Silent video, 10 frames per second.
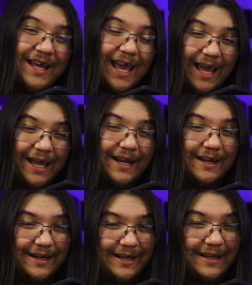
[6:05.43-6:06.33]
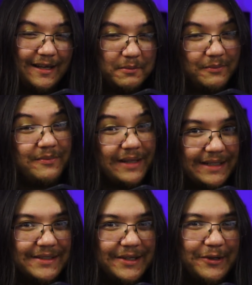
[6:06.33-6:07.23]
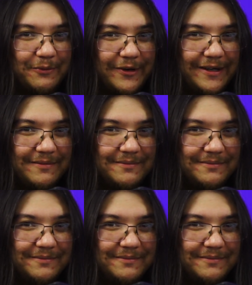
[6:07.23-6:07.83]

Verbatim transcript: and uh, it's a good one.